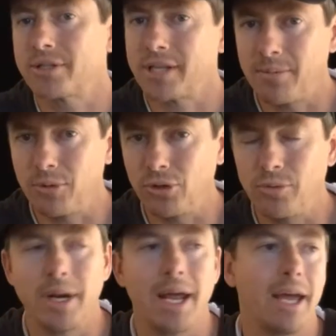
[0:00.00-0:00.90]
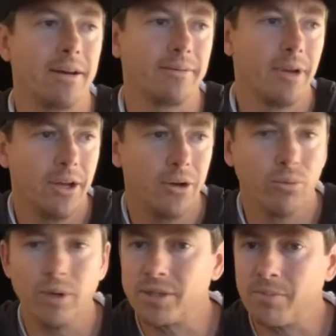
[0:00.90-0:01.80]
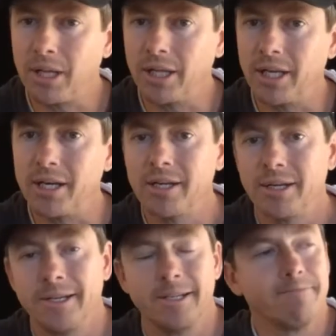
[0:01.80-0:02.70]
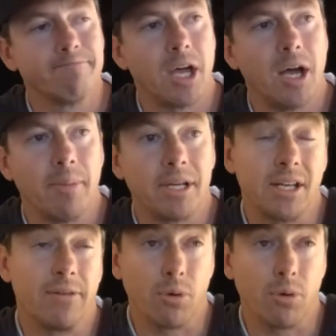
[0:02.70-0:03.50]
Samuel Hubinett, Reese Millen, myself.